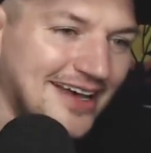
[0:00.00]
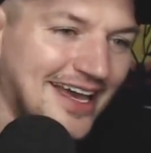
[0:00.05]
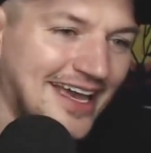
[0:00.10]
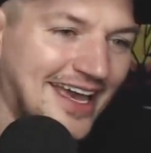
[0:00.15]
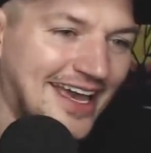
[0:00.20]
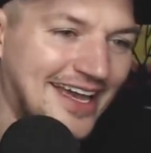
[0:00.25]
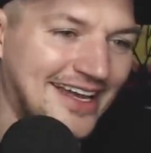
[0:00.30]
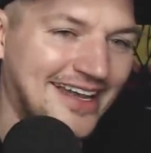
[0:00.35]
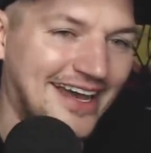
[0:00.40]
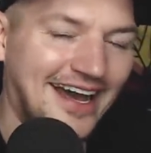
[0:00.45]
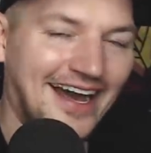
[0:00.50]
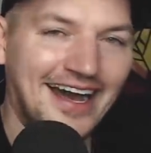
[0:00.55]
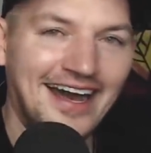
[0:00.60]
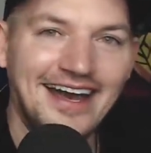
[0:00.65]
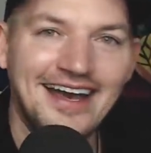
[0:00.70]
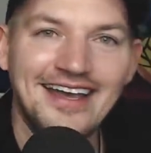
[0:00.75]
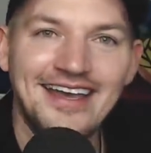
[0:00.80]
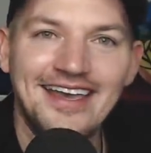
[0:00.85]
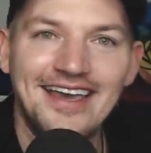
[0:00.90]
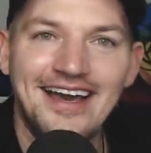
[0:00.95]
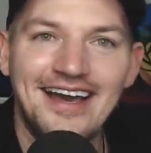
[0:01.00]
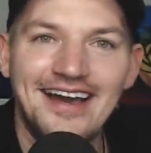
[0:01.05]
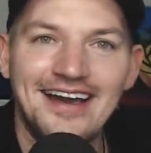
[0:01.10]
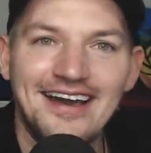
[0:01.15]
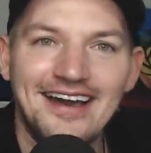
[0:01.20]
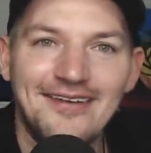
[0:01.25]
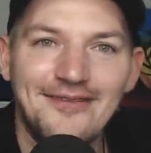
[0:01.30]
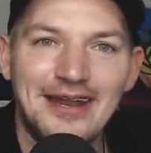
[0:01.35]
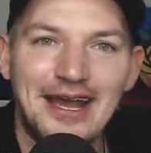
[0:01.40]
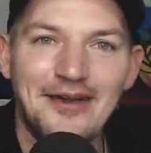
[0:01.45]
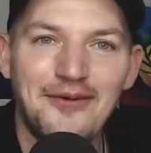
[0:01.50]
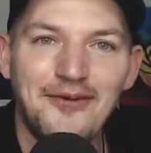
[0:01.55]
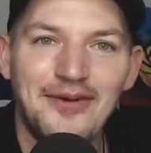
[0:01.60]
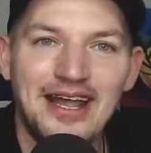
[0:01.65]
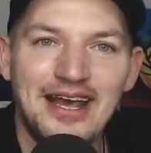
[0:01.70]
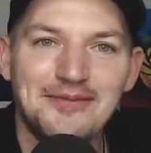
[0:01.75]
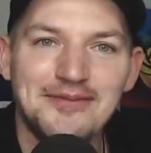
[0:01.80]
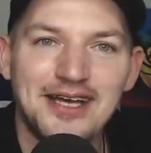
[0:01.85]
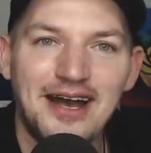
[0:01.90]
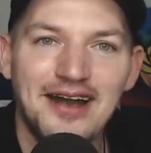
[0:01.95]
And uh, yeah, when I
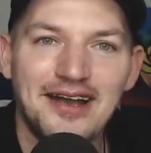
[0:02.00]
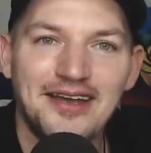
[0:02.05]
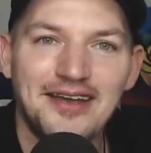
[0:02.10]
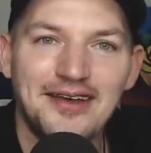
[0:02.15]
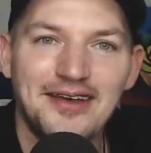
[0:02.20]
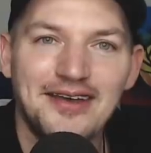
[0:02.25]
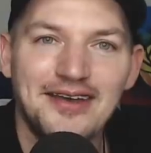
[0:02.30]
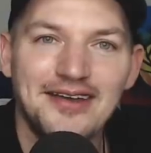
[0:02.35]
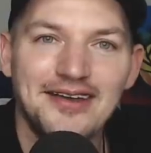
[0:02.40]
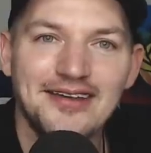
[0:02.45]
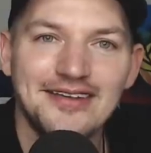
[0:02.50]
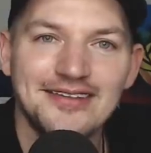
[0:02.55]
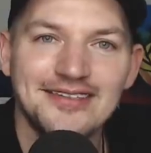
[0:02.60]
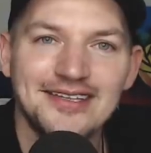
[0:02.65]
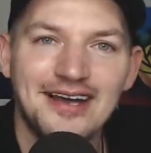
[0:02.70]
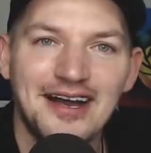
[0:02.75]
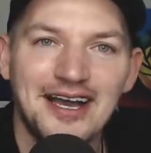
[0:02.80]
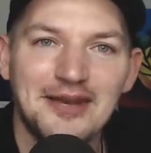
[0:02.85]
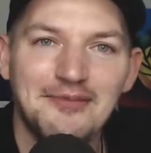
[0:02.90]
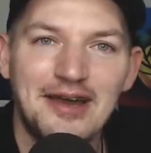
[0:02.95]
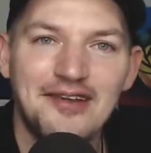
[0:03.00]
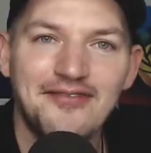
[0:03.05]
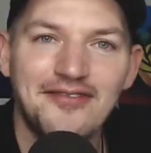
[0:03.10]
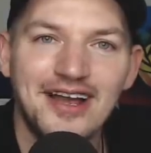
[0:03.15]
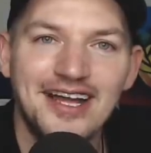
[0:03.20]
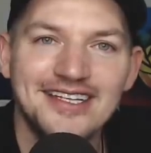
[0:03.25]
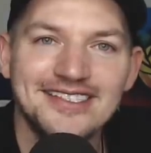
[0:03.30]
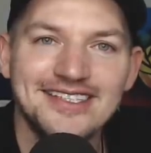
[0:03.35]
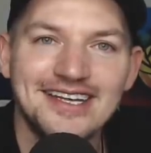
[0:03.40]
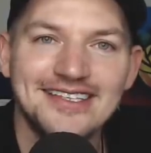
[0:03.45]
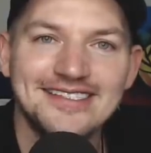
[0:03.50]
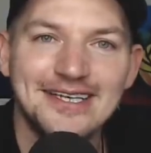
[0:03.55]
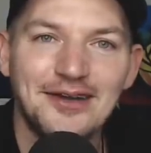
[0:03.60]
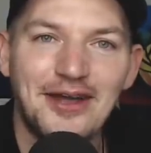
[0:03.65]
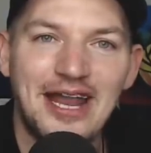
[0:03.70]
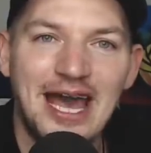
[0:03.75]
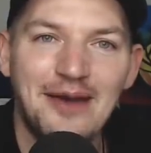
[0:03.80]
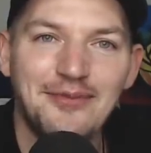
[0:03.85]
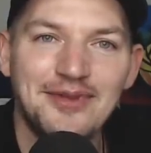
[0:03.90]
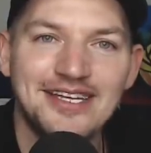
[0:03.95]
when I'm talking to talking to my friends and they say
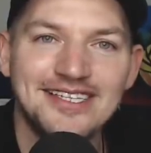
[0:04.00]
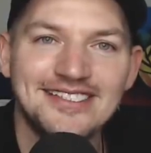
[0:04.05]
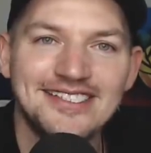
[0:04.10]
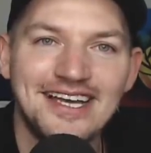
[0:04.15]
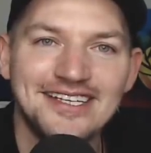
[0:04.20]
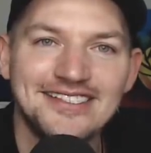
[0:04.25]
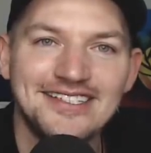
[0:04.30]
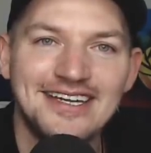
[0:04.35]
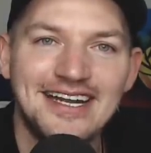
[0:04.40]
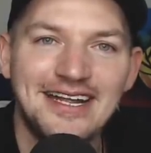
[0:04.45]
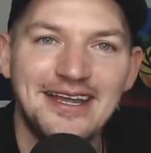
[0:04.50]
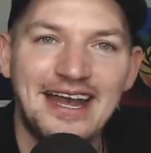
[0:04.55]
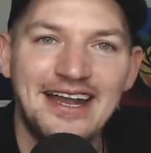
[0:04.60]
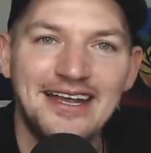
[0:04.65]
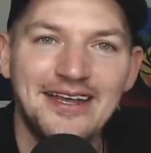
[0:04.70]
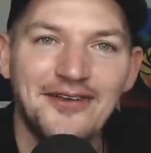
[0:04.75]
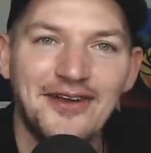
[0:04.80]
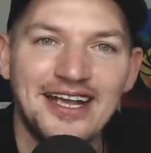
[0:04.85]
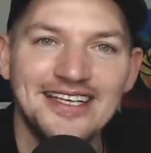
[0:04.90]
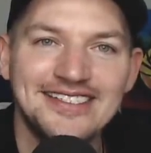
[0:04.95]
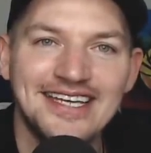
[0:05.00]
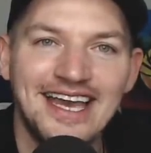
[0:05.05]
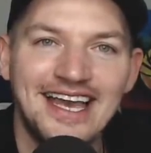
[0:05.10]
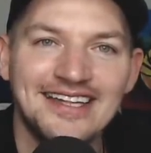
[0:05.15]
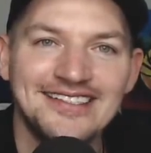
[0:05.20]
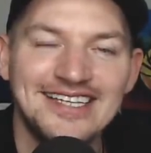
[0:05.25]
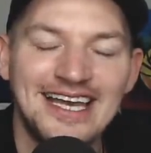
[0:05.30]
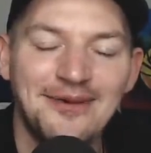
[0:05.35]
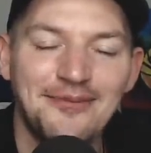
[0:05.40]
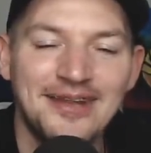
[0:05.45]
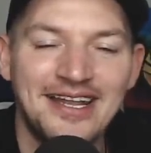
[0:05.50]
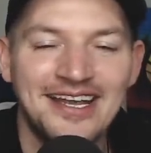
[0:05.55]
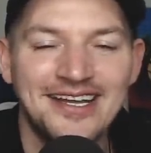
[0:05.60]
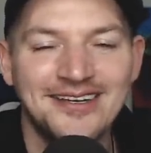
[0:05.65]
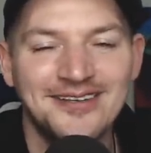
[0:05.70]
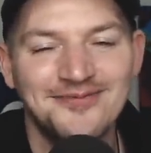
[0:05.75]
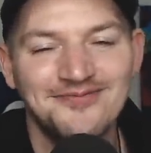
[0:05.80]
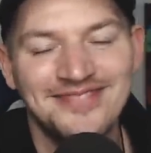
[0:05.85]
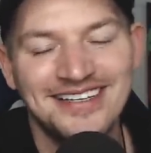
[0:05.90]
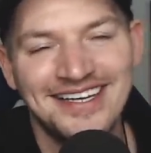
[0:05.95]
what happened this session, any, any crazy hands happen, I
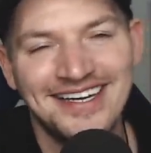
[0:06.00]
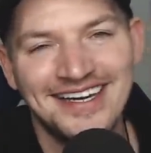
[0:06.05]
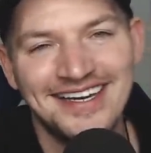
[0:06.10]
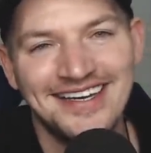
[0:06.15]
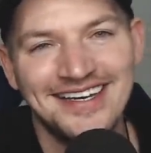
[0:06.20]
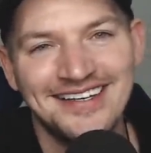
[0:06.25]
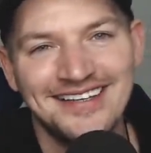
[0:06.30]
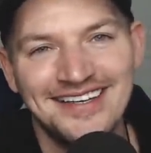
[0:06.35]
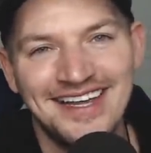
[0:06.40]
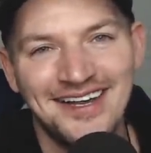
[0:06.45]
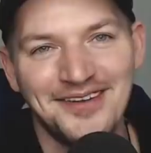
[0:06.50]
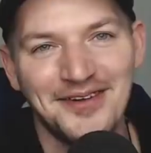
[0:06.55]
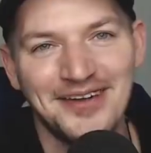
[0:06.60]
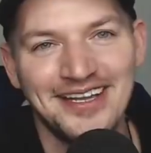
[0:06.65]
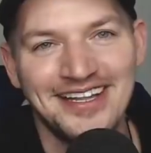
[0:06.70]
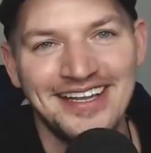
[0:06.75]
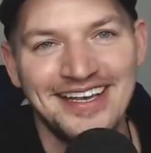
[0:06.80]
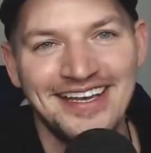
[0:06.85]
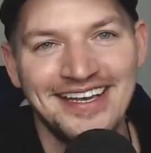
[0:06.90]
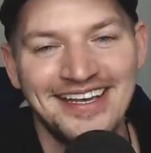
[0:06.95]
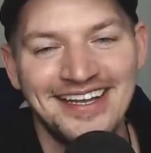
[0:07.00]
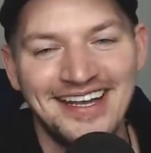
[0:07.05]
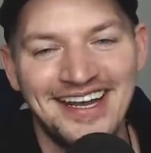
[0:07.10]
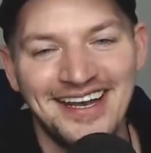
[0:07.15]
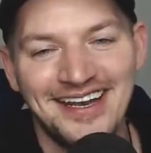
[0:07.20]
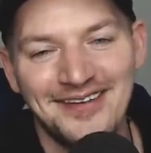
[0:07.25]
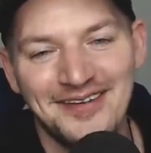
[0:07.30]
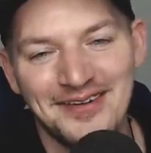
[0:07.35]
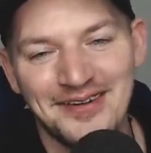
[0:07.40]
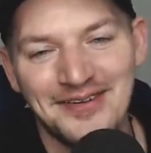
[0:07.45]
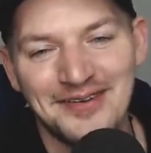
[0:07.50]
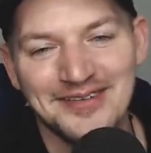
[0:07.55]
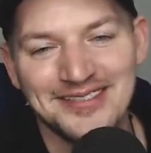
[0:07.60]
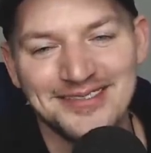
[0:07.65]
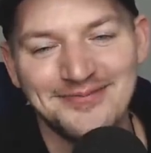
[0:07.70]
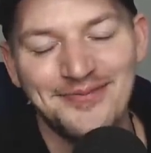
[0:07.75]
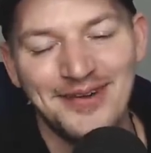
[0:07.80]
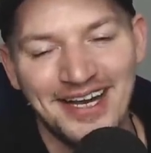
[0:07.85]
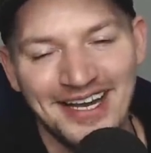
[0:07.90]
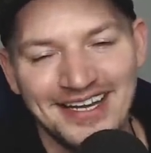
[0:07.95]
go, eh, not really, you know. Everyone
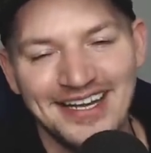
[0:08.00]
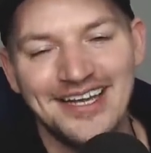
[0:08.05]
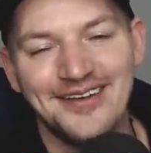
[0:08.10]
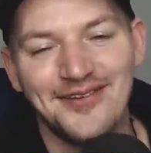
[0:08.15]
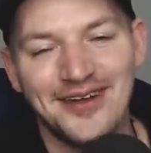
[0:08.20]
was, but in